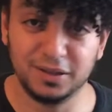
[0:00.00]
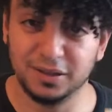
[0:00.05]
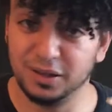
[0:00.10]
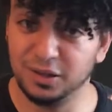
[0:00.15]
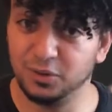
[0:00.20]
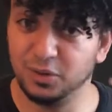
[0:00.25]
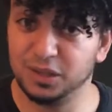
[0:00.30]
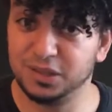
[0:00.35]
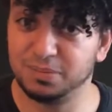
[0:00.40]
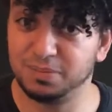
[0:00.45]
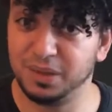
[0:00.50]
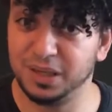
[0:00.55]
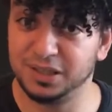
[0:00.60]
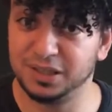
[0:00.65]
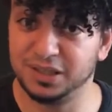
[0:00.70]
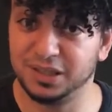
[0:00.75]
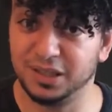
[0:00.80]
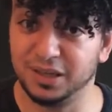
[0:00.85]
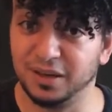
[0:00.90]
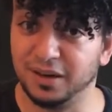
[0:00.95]

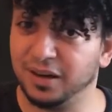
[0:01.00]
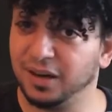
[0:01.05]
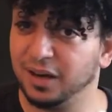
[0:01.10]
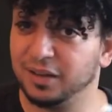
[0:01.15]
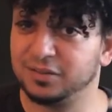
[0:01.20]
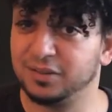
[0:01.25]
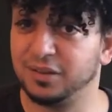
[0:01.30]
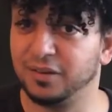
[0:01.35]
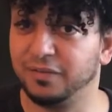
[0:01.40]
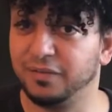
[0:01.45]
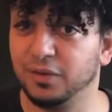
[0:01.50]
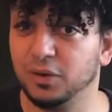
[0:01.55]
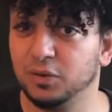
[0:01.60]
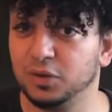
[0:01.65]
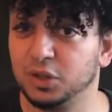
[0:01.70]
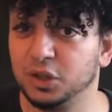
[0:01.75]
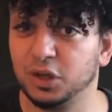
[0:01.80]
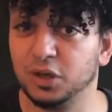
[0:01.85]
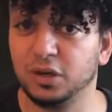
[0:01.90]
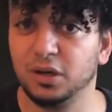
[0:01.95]
USB-C, it's the
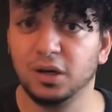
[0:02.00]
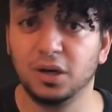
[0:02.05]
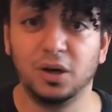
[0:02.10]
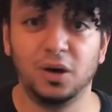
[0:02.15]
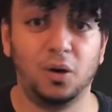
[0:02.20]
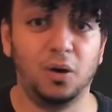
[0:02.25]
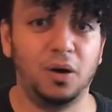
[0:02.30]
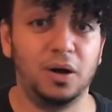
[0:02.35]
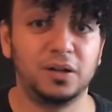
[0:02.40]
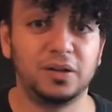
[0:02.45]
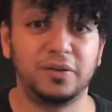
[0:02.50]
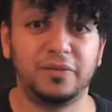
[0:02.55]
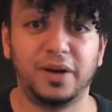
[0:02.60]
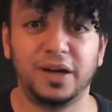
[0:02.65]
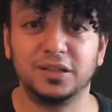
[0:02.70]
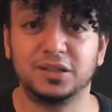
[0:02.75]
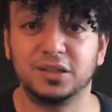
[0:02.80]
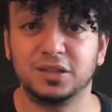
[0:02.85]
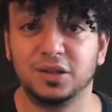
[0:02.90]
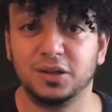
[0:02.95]
future. All
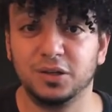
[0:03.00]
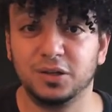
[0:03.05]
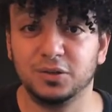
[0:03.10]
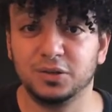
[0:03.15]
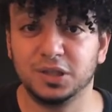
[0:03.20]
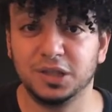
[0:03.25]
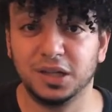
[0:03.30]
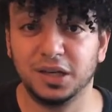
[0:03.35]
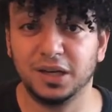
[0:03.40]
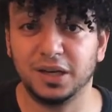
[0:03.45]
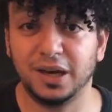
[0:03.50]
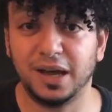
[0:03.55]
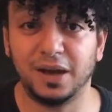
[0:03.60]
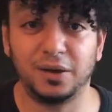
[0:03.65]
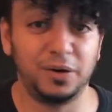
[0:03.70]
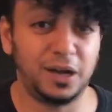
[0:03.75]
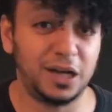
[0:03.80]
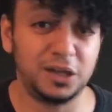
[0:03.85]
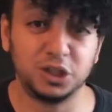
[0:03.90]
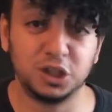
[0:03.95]
devices are using it now,
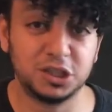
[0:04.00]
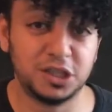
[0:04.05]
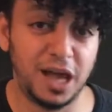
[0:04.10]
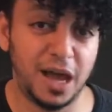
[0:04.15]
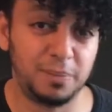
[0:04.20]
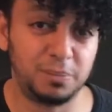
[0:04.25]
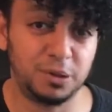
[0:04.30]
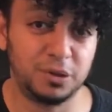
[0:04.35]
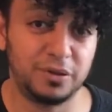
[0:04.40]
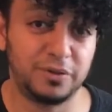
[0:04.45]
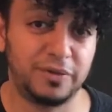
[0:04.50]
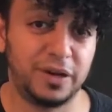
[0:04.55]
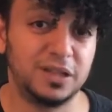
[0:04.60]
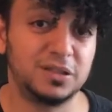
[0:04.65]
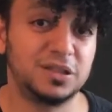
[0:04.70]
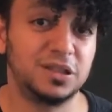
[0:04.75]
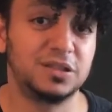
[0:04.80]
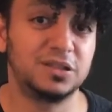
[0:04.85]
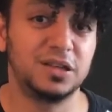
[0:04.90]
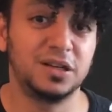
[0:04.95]
not just Apple
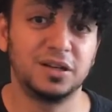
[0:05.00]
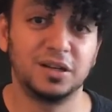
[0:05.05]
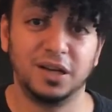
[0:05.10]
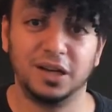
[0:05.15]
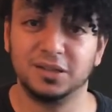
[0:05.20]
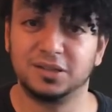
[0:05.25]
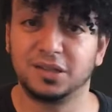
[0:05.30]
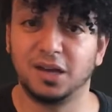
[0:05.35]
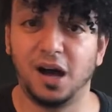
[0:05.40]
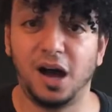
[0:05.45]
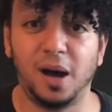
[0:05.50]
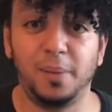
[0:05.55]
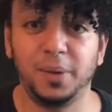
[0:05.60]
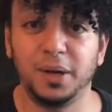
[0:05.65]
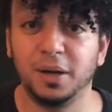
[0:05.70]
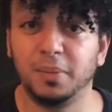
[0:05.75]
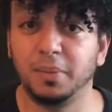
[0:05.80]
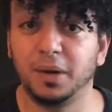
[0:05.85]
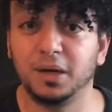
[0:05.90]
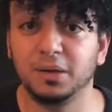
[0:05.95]
devices. It's
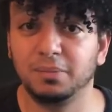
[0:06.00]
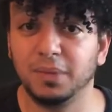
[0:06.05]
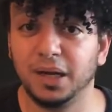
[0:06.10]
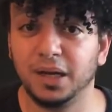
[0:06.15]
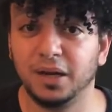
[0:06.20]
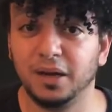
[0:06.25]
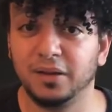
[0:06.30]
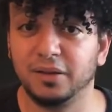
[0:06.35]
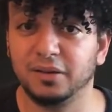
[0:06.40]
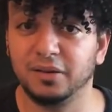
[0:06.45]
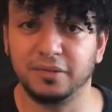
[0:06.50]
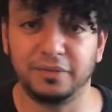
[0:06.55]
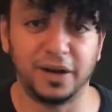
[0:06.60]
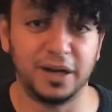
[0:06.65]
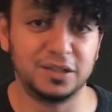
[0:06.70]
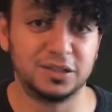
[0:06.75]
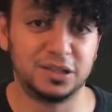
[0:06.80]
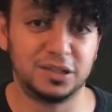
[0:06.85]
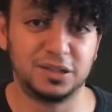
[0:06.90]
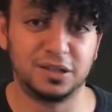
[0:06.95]
common among many other
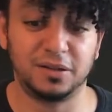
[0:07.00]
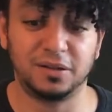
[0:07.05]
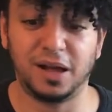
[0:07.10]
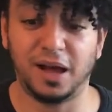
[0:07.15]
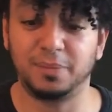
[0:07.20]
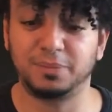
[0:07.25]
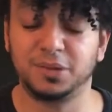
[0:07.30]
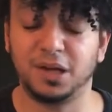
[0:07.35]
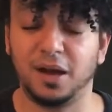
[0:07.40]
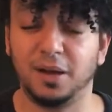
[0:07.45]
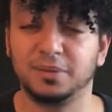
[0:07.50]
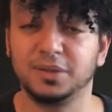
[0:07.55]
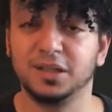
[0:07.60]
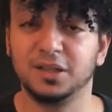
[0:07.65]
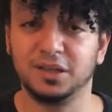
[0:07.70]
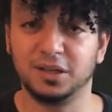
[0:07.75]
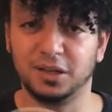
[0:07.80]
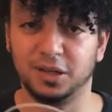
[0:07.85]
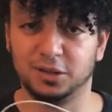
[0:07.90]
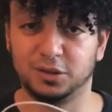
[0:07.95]
devices and laptops.
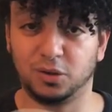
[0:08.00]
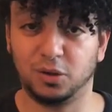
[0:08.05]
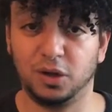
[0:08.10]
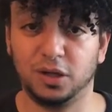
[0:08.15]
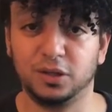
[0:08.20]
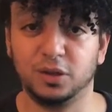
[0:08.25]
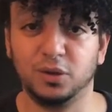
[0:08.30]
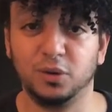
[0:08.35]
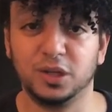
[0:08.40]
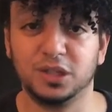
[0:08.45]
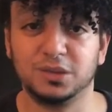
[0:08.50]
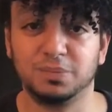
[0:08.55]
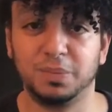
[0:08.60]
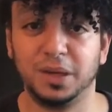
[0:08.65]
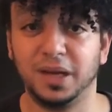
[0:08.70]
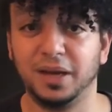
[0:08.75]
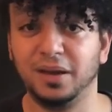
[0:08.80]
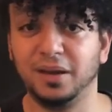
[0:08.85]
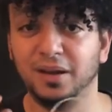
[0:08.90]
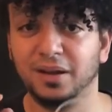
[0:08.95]
It's called
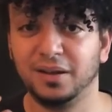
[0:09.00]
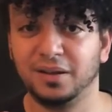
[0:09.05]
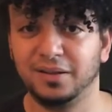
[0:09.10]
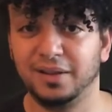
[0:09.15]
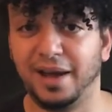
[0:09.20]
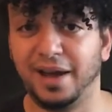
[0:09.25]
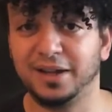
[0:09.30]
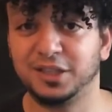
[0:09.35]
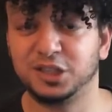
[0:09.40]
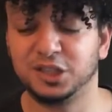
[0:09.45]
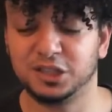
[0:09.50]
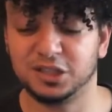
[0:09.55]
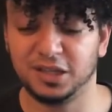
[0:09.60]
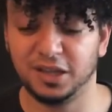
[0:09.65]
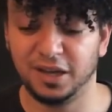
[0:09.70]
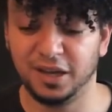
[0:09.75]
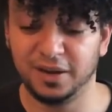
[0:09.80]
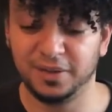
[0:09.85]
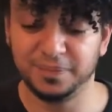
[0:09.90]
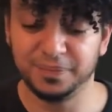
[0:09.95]

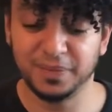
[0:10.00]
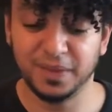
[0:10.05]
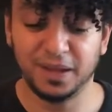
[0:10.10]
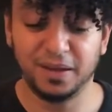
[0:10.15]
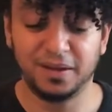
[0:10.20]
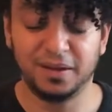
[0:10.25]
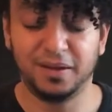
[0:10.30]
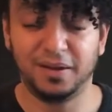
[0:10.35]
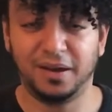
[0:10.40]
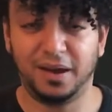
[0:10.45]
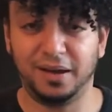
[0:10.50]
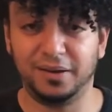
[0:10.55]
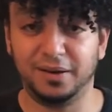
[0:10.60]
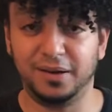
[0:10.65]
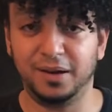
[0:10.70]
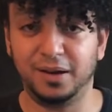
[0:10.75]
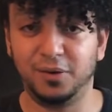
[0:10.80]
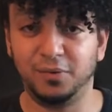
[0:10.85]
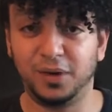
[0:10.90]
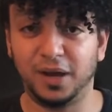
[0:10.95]
USB-C, and
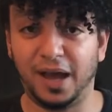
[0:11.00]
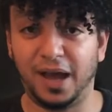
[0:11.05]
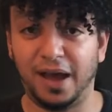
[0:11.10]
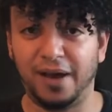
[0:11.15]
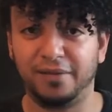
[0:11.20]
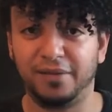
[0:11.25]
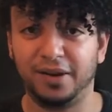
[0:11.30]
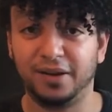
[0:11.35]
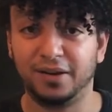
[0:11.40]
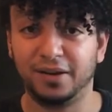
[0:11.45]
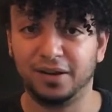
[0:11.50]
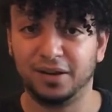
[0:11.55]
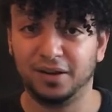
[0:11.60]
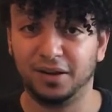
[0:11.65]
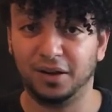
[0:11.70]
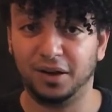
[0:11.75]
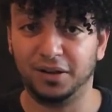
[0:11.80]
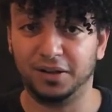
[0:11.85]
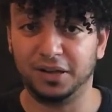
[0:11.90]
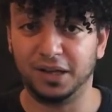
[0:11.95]
here we have it
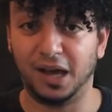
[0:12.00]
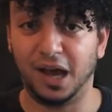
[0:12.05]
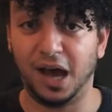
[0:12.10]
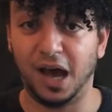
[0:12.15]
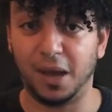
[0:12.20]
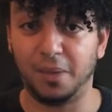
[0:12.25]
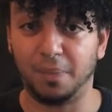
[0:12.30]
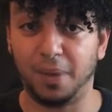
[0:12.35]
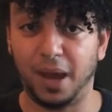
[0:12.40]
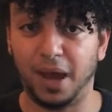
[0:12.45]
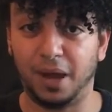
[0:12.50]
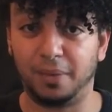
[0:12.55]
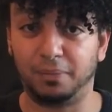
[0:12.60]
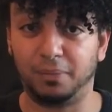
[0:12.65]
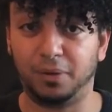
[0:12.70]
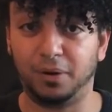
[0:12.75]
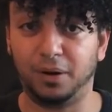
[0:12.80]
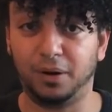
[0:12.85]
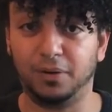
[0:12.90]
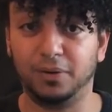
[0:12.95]
on the iPad
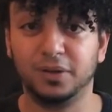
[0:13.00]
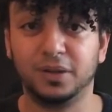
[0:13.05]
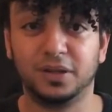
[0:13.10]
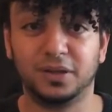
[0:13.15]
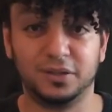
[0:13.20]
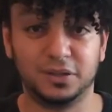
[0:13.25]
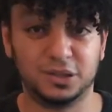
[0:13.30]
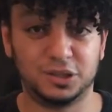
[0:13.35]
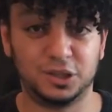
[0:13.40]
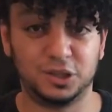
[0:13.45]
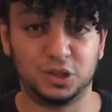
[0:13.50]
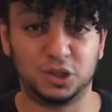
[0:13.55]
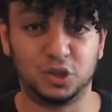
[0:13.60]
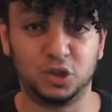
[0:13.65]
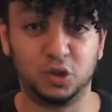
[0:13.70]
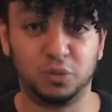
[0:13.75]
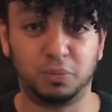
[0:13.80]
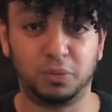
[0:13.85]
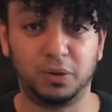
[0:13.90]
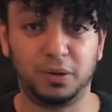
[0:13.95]
Pro. This is
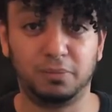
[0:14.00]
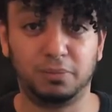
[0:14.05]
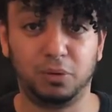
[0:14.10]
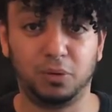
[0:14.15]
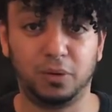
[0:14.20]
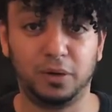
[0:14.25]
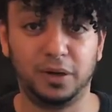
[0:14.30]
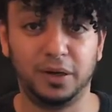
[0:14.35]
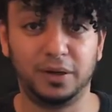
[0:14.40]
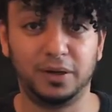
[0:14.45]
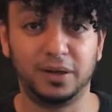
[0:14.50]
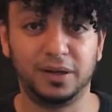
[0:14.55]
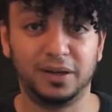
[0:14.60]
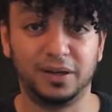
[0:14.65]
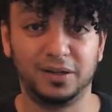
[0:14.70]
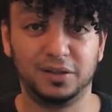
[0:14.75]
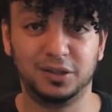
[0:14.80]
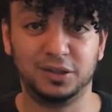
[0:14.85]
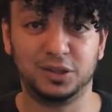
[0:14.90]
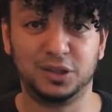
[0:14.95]
super important.
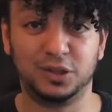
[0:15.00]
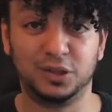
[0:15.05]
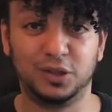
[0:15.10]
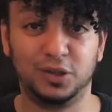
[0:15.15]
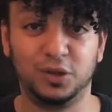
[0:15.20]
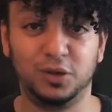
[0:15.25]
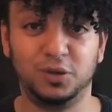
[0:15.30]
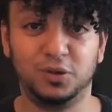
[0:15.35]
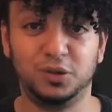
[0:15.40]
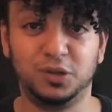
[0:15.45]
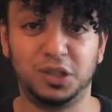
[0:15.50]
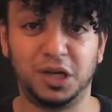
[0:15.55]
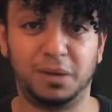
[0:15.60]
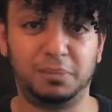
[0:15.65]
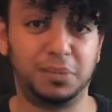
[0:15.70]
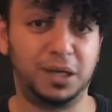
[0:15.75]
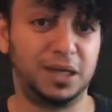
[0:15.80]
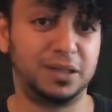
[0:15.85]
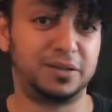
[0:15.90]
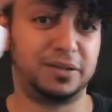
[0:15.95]
This is huge.
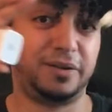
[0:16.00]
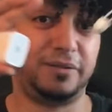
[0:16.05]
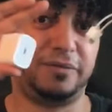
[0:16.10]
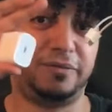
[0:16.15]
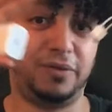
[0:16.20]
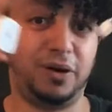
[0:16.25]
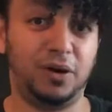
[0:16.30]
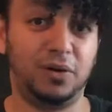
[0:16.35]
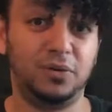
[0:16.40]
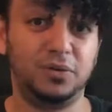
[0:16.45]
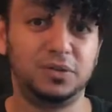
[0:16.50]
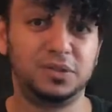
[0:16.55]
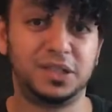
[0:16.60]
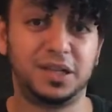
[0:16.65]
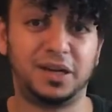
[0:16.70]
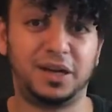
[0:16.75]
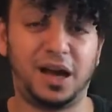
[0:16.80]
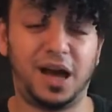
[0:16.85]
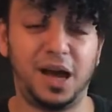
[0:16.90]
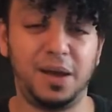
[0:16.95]
I'm guessing phones
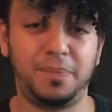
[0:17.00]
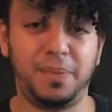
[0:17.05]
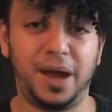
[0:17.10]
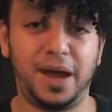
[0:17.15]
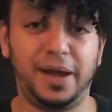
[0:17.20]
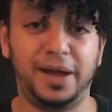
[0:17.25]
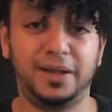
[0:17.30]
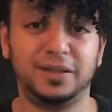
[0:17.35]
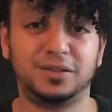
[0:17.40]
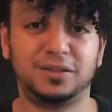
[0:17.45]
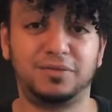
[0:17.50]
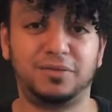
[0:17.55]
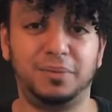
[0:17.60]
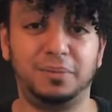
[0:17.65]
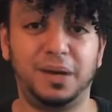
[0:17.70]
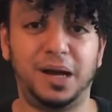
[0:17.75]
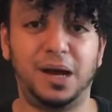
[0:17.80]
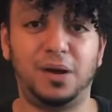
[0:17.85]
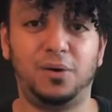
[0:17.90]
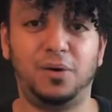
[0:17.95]
and iPads from
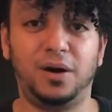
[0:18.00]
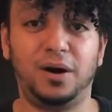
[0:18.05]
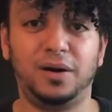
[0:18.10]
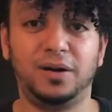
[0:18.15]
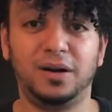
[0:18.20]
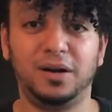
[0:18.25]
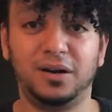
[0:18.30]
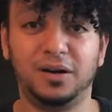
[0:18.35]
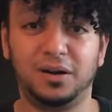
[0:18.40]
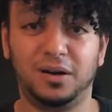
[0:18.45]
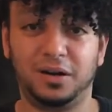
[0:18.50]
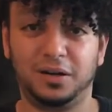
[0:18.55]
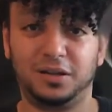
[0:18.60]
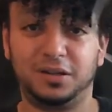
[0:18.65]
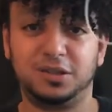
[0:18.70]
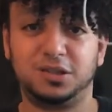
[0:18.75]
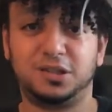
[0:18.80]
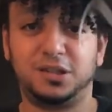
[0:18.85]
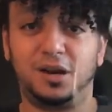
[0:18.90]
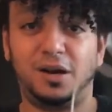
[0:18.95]
now on are
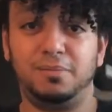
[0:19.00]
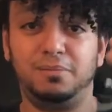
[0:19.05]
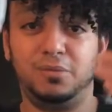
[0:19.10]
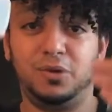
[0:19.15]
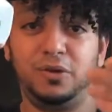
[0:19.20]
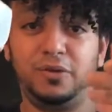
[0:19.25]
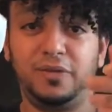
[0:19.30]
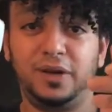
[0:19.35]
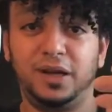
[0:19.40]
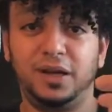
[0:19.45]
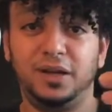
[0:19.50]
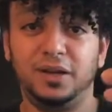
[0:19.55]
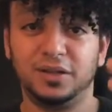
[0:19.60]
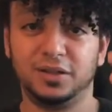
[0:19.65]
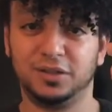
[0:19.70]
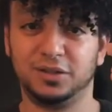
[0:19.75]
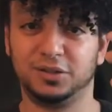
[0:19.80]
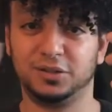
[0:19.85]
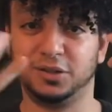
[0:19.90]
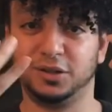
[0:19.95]
going to start moving
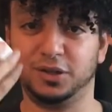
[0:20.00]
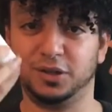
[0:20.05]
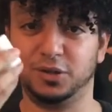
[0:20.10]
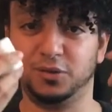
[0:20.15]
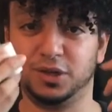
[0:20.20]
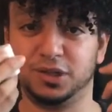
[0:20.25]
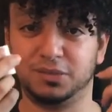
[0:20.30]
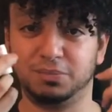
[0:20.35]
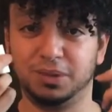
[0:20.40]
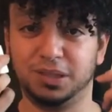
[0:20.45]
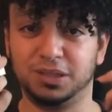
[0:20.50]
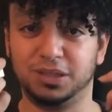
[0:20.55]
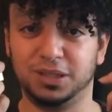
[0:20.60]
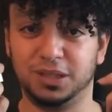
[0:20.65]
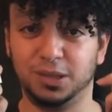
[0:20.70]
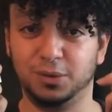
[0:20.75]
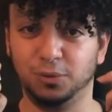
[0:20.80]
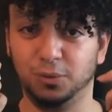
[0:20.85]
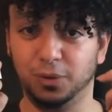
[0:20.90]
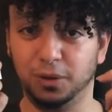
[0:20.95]
to the
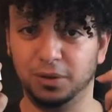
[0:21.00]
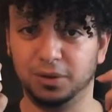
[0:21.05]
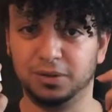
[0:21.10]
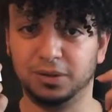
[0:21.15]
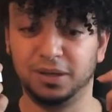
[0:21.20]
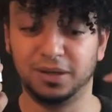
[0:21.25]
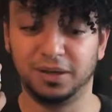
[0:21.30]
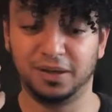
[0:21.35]
USB-C world.